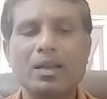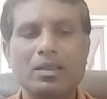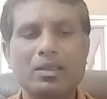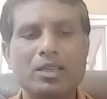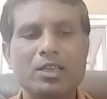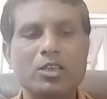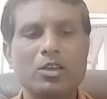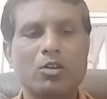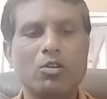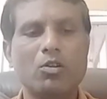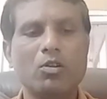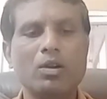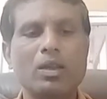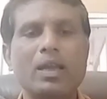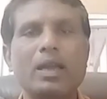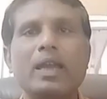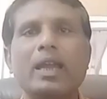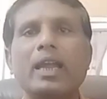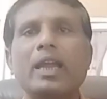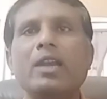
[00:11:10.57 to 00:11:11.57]
These are called
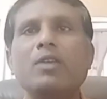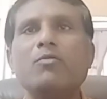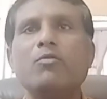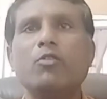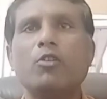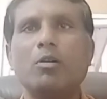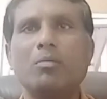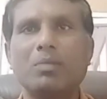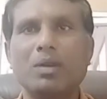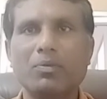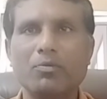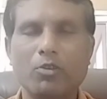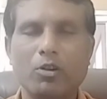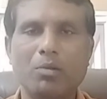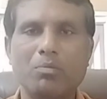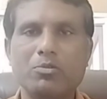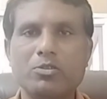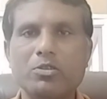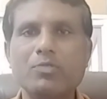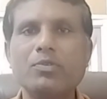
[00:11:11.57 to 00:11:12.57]
informal
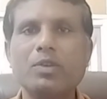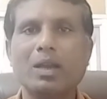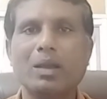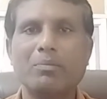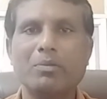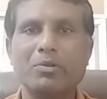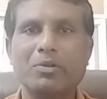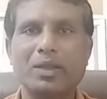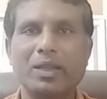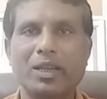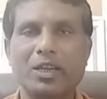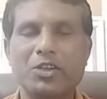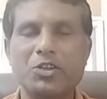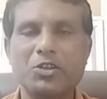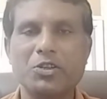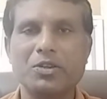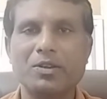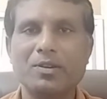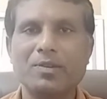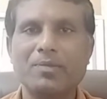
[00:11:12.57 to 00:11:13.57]
forms of communication.